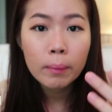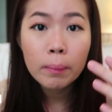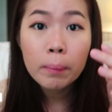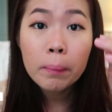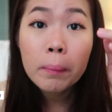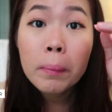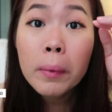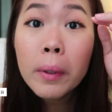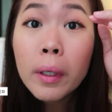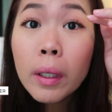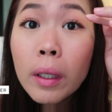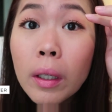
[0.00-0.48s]
a
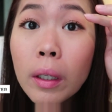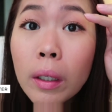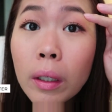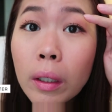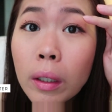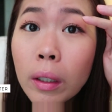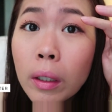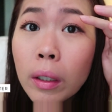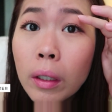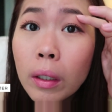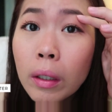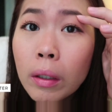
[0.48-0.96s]
bit
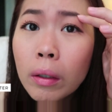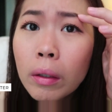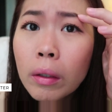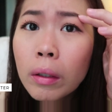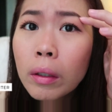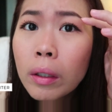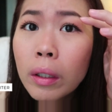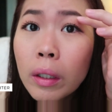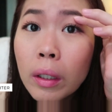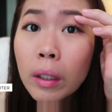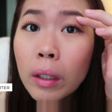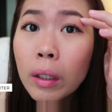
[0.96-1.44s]

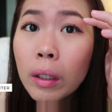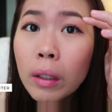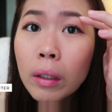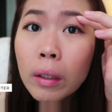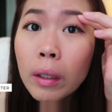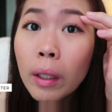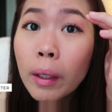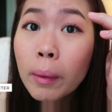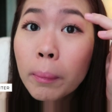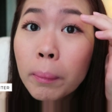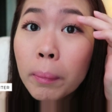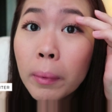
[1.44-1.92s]

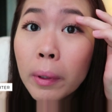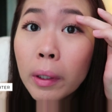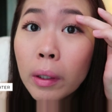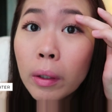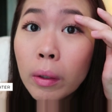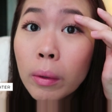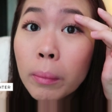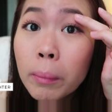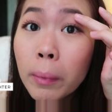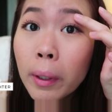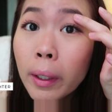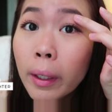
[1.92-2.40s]
like
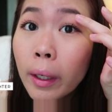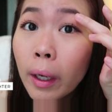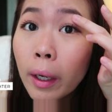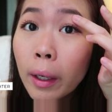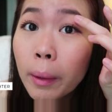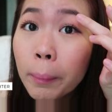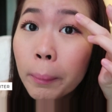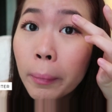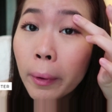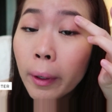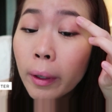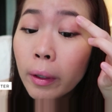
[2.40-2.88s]
below my
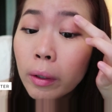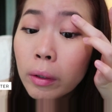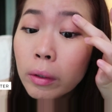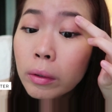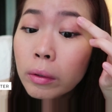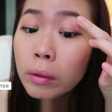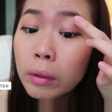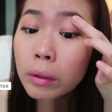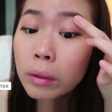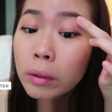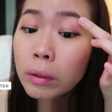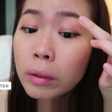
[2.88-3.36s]

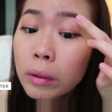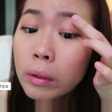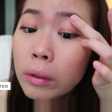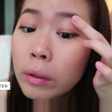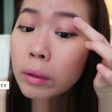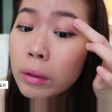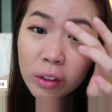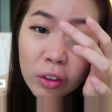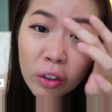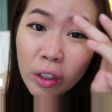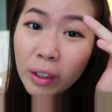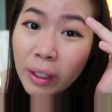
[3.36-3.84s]
eyebrow,
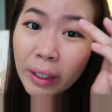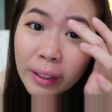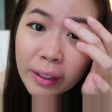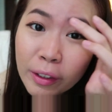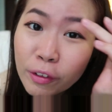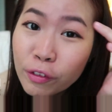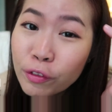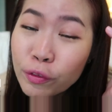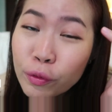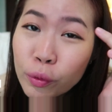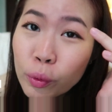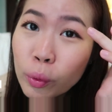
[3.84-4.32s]
not like
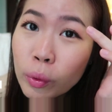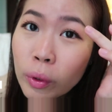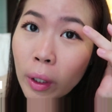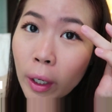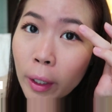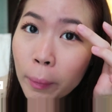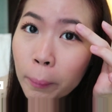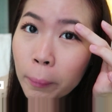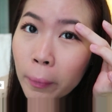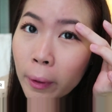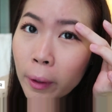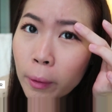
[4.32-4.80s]
the full
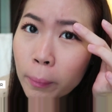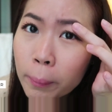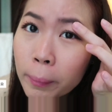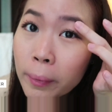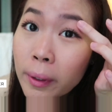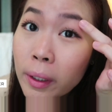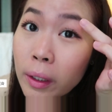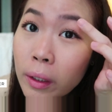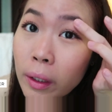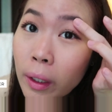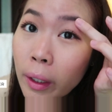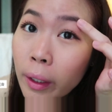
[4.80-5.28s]
eyebrow,
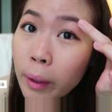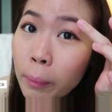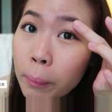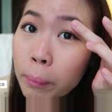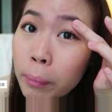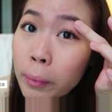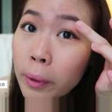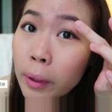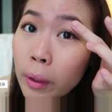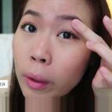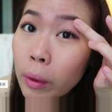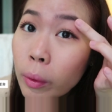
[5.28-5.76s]
but
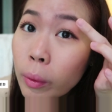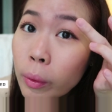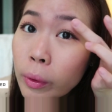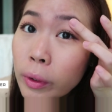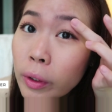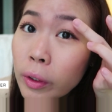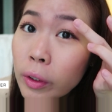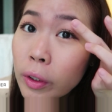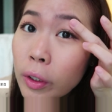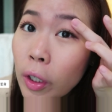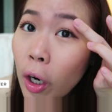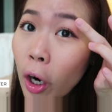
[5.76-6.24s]
like below
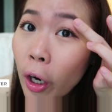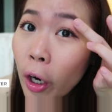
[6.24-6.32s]
the